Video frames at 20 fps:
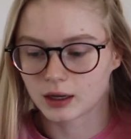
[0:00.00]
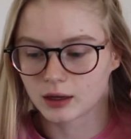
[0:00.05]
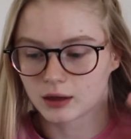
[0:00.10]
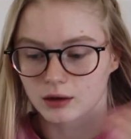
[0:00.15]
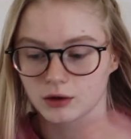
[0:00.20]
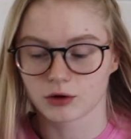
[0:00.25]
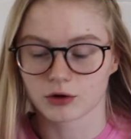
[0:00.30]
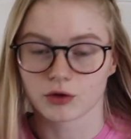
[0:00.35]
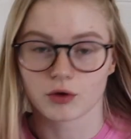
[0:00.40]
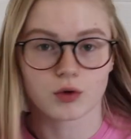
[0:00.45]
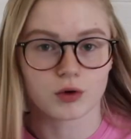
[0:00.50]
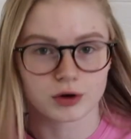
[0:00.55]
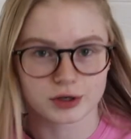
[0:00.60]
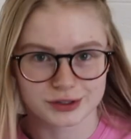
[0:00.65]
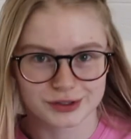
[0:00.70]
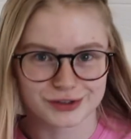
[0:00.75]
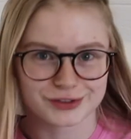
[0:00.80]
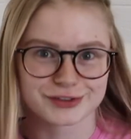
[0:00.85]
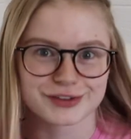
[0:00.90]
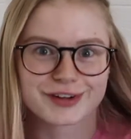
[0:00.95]

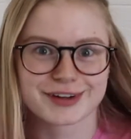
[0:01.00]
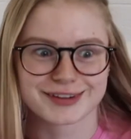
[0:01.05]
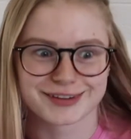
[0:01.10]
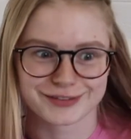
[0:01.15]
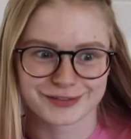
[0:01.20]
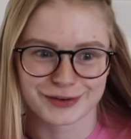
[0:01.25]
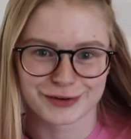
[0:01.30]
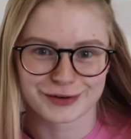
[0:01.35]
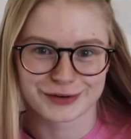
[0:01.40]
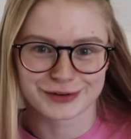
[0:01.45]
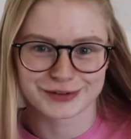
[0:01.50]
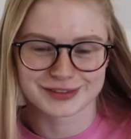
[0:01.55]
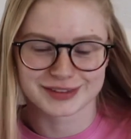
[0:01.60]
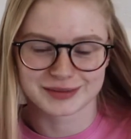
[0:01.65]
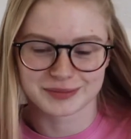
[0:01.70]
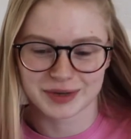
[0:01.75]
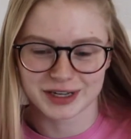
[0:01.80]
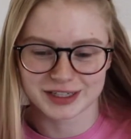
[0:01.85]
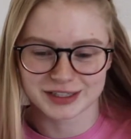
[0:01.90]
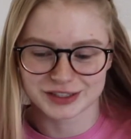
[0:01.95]
and the vertical
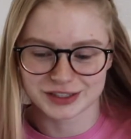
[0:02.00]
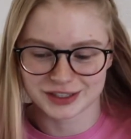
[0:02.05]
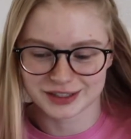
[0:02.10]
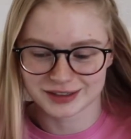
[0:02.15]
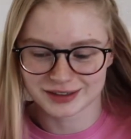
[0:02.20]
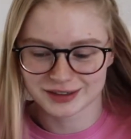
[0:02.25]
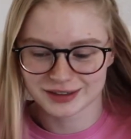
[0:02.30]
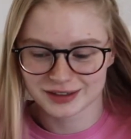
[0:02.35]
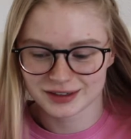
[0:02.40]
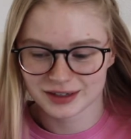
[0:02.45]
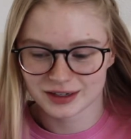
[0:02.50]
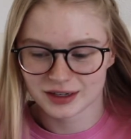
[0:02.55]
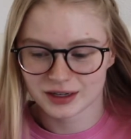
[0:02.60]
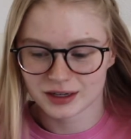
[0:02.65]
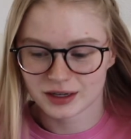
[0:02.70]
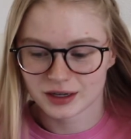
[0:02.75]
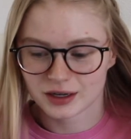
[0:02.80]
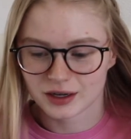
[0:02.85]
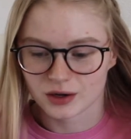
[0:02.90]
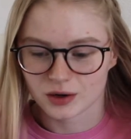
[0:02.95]
dimension,
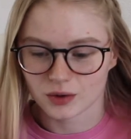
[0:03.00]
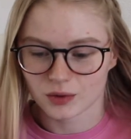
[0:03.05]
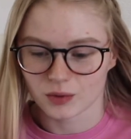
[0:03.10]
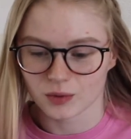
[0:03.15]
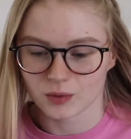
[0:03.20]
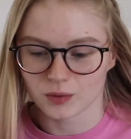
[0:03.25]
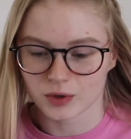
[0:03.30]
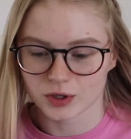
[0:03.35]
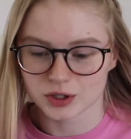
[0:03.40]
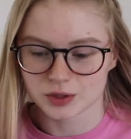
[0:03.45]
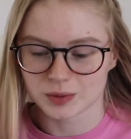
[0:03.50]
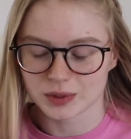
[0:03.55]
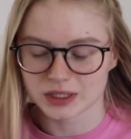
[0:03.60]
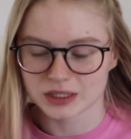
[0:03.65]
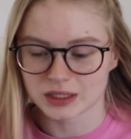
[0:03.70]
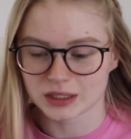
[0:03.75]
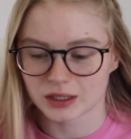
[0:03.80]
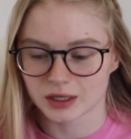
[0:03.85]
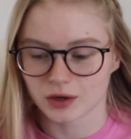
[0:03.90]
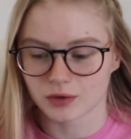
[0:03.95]
which means
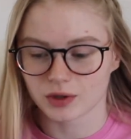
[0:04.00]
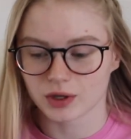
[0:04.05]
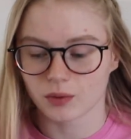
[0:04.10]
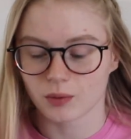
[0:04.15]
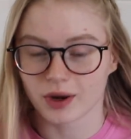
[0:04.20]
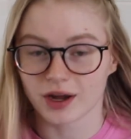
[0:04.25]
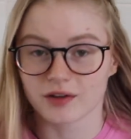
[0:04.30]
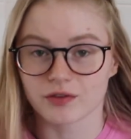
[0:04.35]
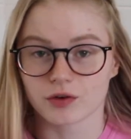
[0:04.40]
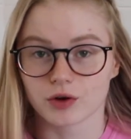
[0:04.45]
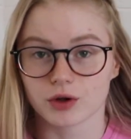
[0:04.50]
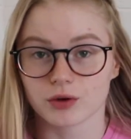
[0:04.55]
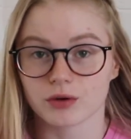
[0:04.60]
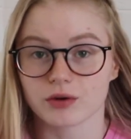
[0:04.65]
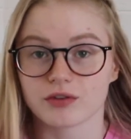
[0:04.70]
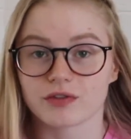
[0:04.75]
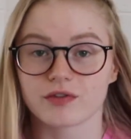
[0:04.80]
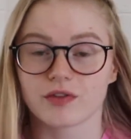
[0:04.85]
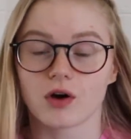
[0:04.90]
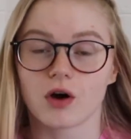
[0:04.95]
that the only way for you to
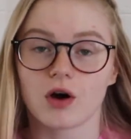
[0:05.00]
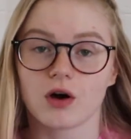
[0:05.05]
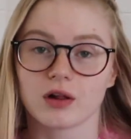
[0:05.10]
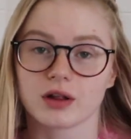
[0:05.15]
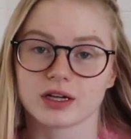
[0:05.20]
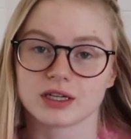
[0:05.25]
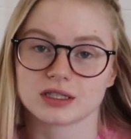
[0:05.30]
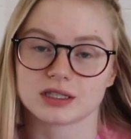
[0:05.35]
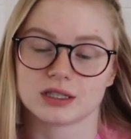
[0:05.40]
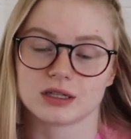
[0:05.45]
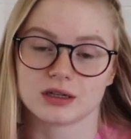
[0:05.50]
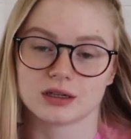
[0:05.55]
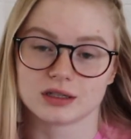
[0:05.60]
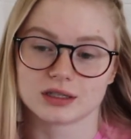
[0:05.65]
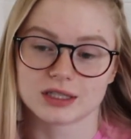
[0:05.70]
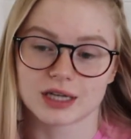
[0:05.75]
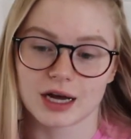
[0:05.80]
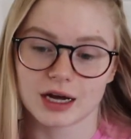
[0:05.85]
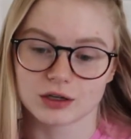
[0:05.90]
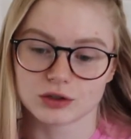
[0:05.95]
fall is to the
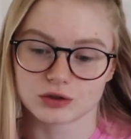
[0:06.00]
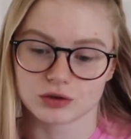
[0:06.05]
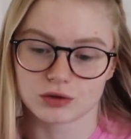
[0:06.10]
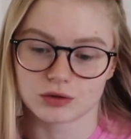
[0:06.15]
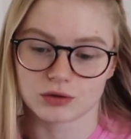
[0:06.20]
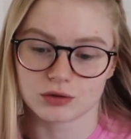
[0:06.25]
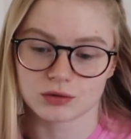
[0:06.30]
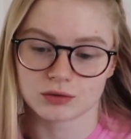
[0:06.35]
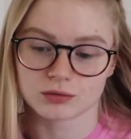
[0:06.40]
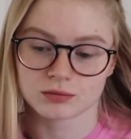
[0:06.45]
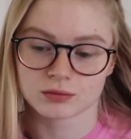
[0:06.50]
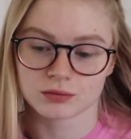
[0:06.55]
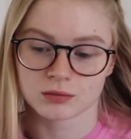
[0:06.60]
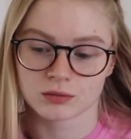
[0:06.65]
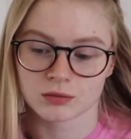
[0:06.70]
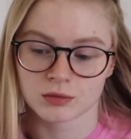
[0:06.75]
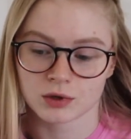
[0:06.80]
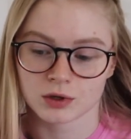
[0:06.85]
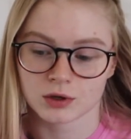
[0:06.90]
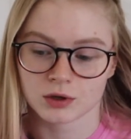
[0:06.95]
sagittal,
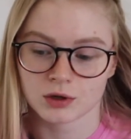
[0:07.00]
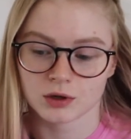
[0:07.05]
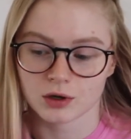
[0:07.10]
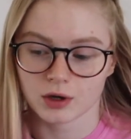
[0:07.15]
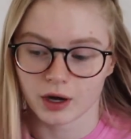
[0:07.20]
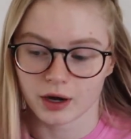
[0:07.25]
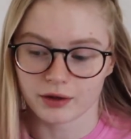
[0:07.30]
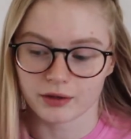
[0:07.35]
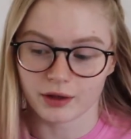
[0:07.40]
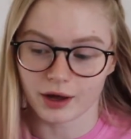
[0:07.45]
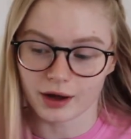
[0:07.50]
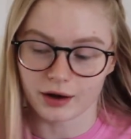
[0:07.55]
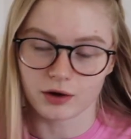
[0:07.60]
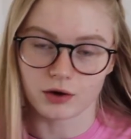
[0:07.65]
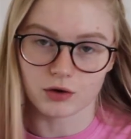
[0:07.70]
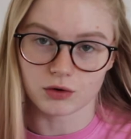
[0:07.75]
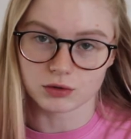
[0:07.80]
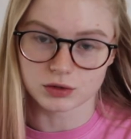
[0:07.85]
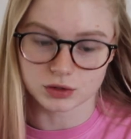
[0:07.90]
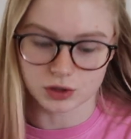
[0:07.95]
and that
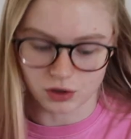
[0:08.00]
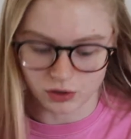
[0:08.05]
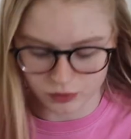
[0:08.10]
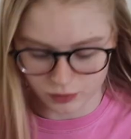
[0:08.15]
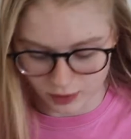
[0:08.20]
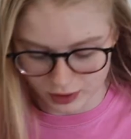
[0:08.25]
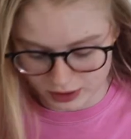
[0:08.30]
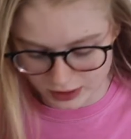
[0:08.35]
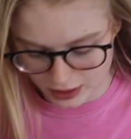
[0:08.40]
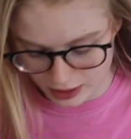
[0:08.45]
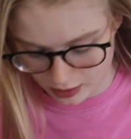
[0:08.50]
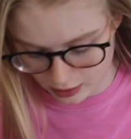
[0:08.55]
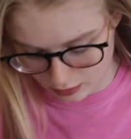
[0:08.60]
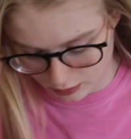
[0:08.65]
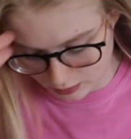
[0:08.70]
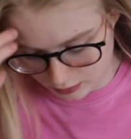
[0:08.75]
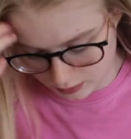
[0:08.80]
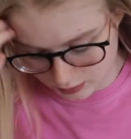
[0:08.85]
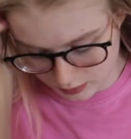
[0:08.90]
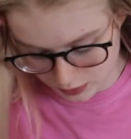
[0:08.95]
goes all the way
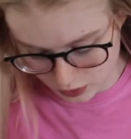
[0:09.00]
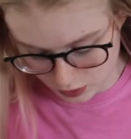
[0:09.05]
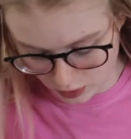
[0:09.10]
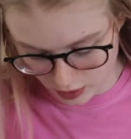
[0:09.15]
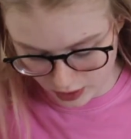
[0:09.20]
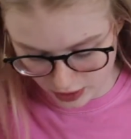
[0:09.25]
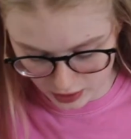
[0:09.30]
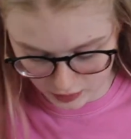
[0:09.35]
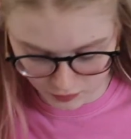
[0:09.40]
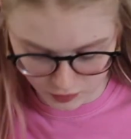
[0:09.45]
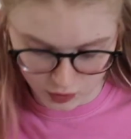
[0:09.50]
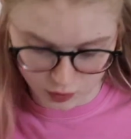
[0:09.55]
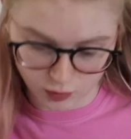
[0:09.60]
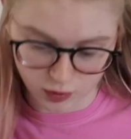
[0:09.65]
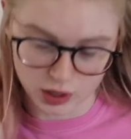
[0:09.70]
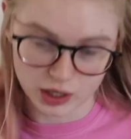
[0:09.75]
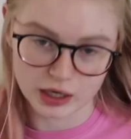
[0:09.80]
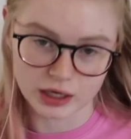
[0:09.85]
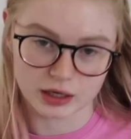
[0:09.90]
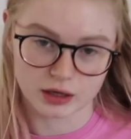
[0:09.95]
down. So like if you
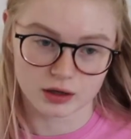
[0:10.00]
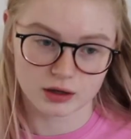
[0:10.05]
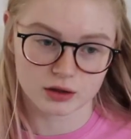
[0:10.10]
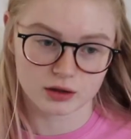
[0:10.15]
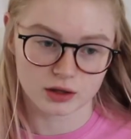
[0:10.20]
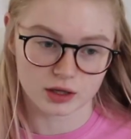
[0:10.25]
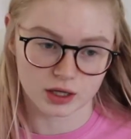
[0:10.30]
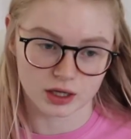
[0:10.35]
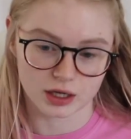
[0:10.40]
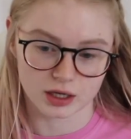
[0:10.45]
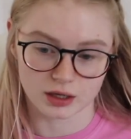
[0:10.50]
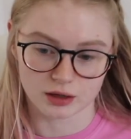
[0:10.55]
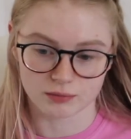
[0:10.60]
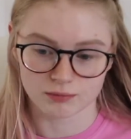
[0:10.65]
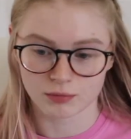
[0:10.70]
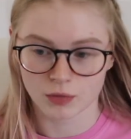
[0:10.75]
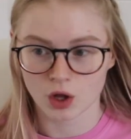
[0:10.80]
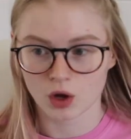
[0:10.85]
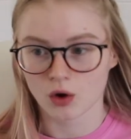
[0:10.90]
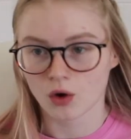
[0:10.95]
were in
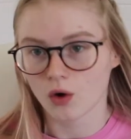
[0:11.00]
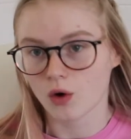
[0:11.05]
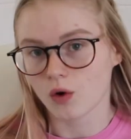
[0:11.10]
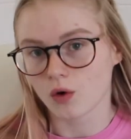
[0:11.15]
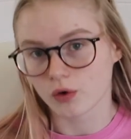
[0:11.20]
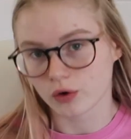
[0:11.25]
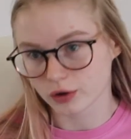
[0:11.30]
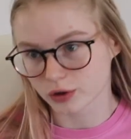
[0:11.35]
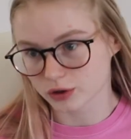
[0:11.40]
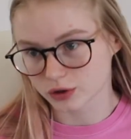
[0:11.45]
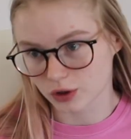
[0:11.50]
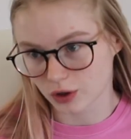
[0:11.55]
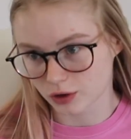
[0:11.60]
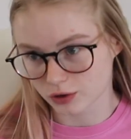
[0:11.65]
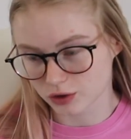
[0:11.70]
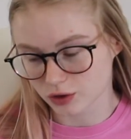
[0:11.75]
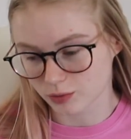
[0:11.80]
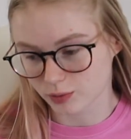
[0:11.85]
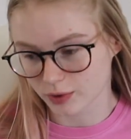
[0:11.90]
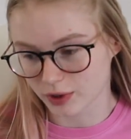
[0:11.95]
the
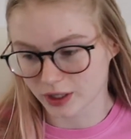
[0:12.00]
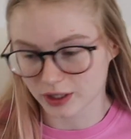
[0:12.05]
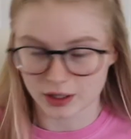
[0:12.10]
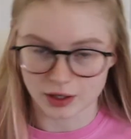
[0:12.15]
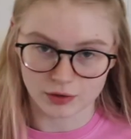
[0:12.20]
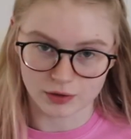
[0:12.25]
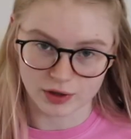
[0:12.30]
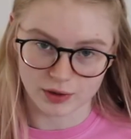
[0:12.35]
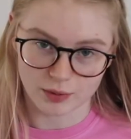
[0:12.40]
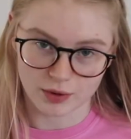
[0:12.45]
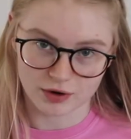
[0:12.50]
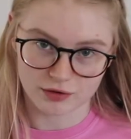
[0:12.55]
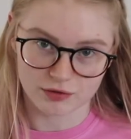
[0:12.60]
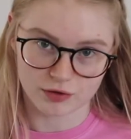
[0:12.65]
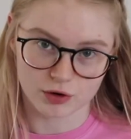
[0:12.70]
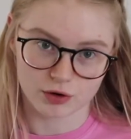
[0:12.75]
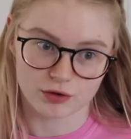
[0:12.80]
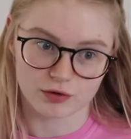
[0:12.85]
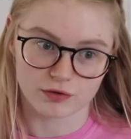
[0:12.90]
horizontal plane, the only way for you to